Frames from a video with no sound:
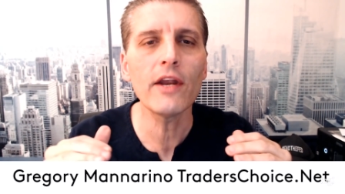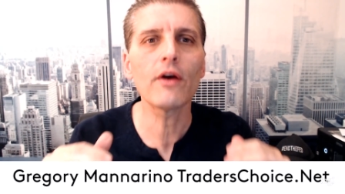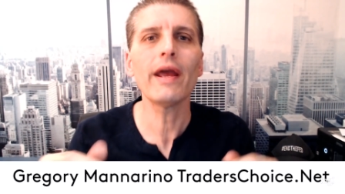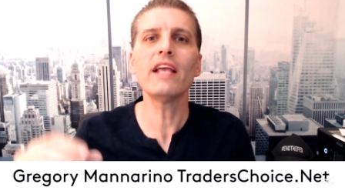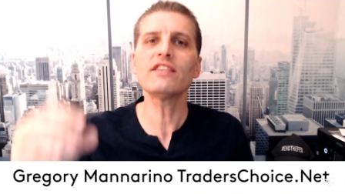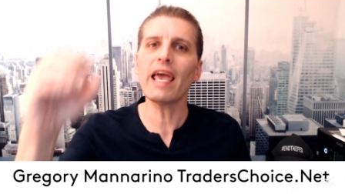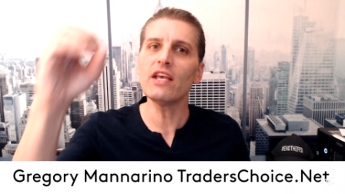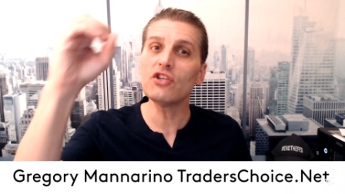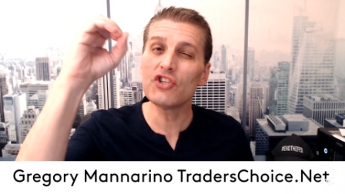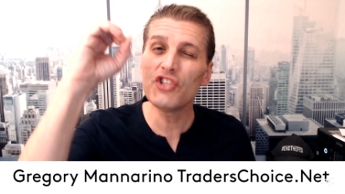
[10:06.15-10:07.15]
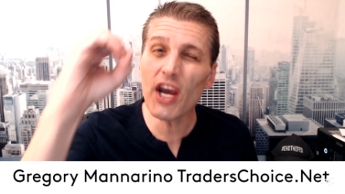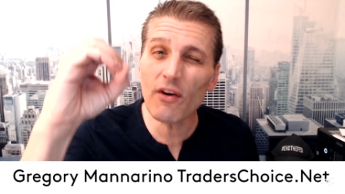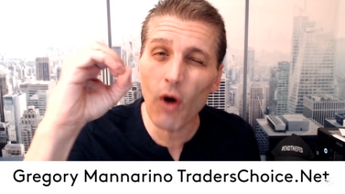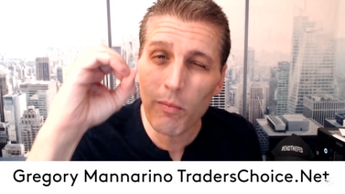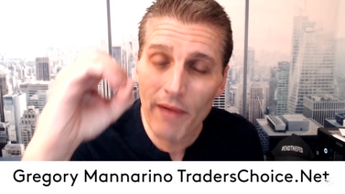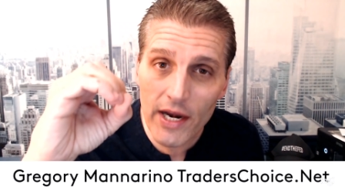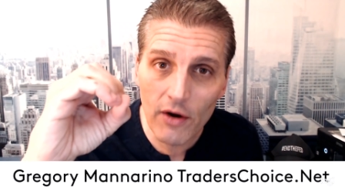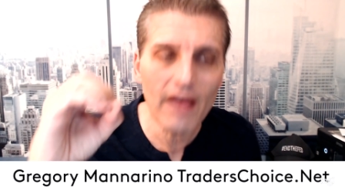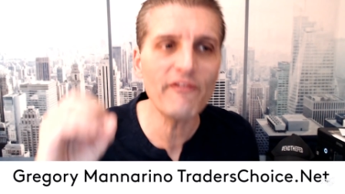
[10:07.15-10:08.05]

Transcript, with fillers: It's a zero-brainer. In fact,